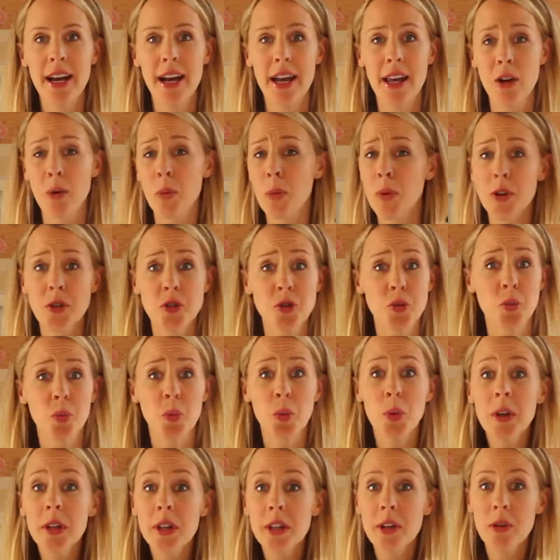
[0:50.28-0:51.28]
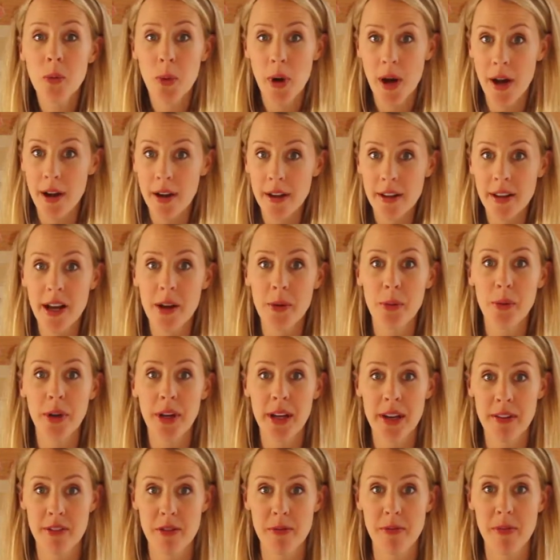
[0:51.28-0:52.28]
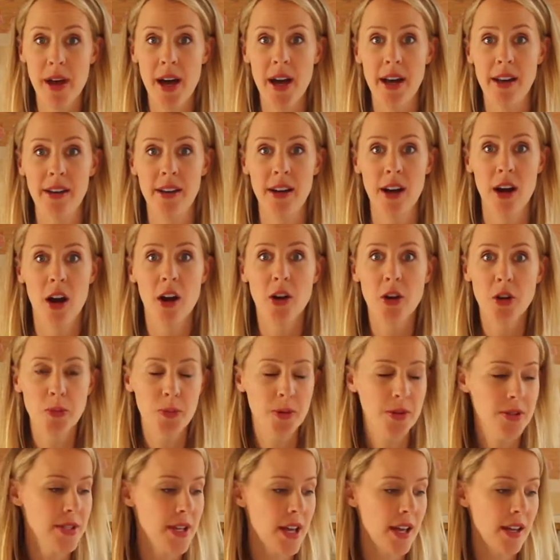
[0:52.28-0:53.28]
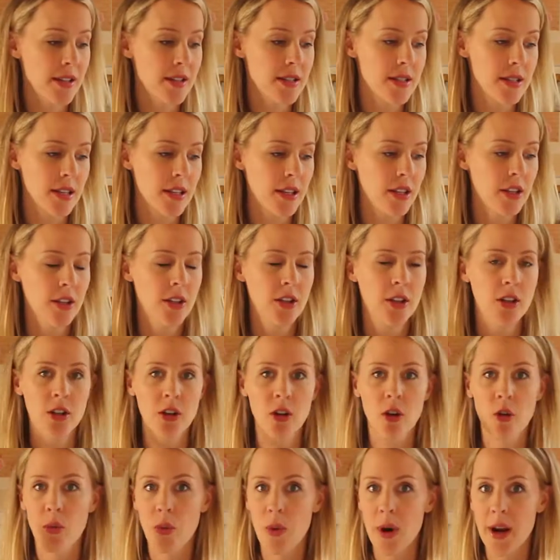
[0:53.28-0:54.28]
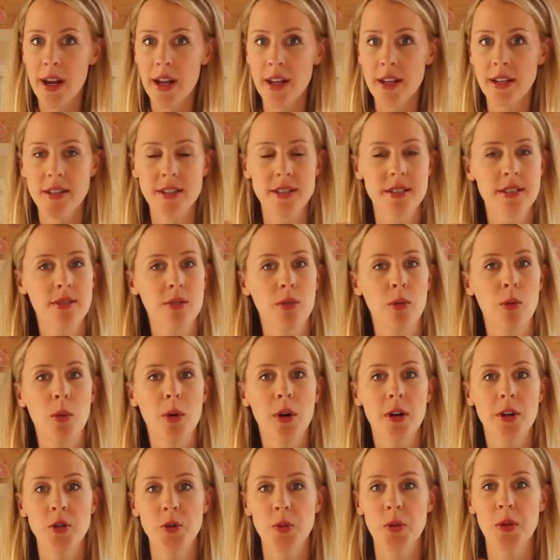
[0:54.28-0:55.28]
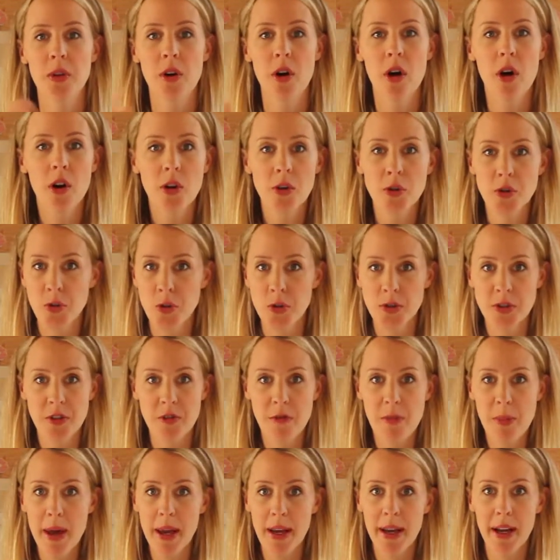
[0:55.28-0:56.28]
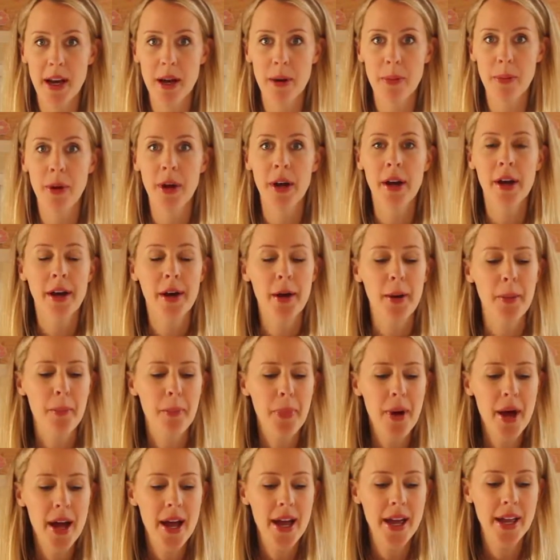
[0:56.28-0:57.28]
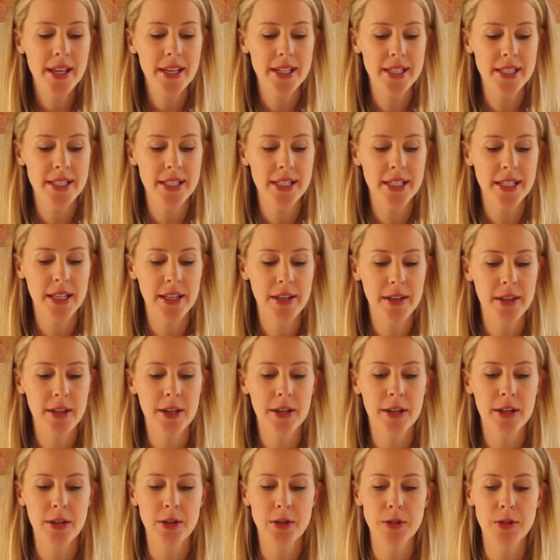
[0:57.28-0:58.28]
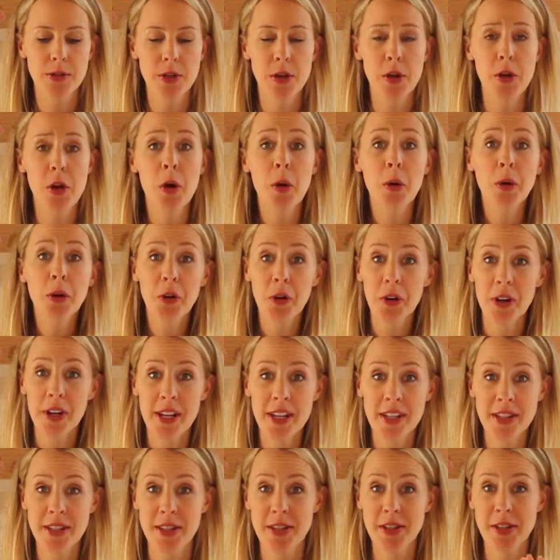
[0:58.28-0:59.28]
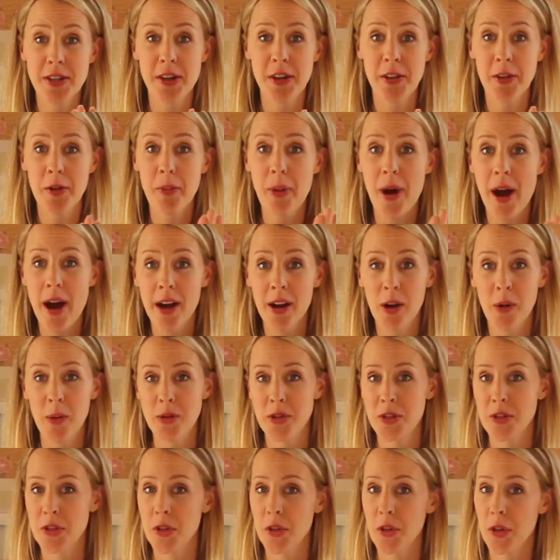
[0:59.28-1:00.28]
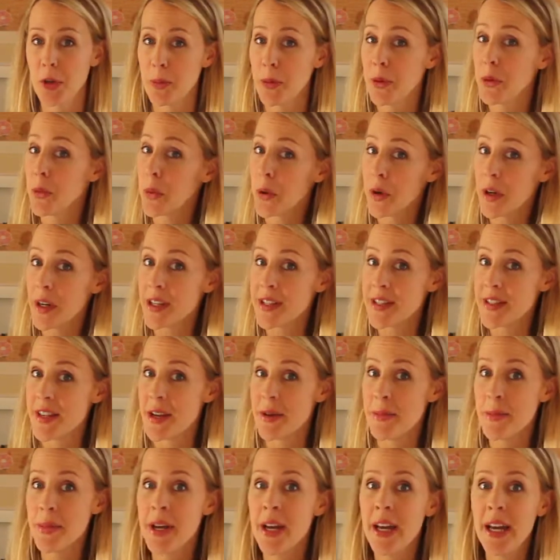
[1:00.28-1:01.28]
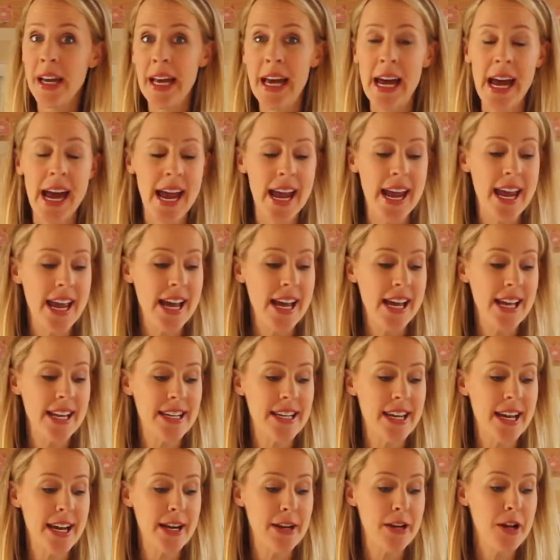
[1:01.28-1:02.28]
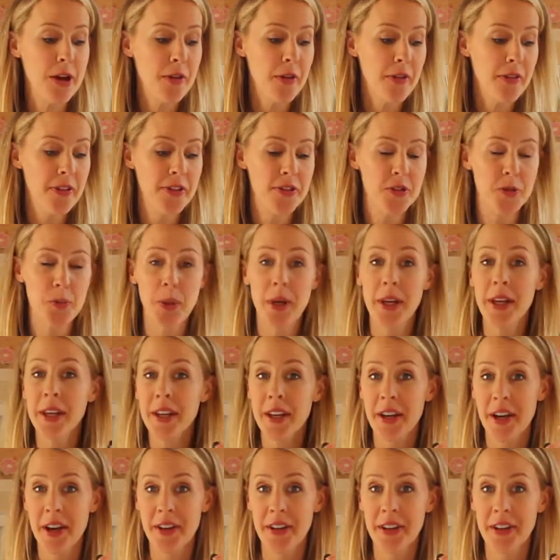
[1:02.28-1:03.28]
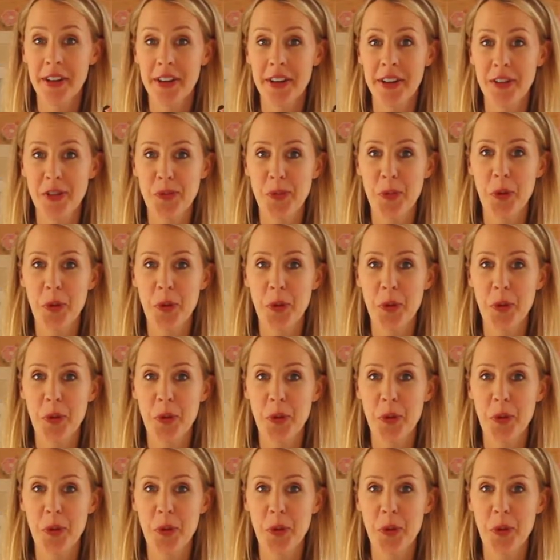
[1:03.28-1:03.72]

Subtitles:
and it works really well. I will give them that 100% great, works with all sorts of makeup, but there's no ingredients listed on the back, which is a little bit worrisome. And I know that this pink color is